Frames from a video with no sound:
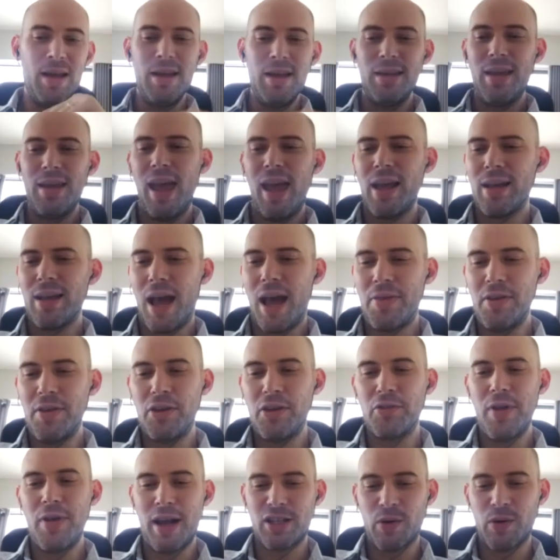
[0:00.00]
Yeah, I think
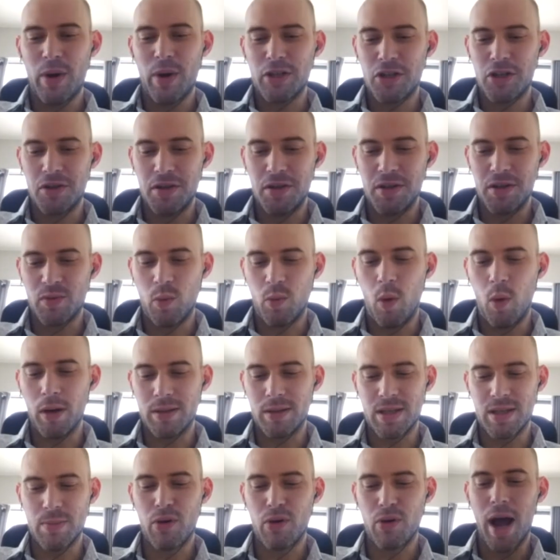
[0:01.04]
your next question is what
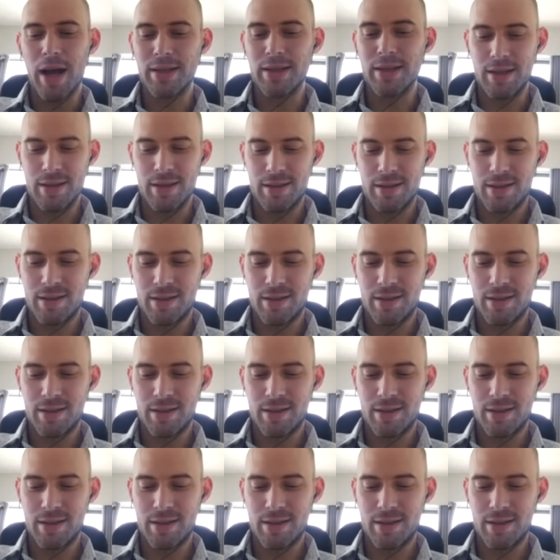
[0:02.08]
surprises.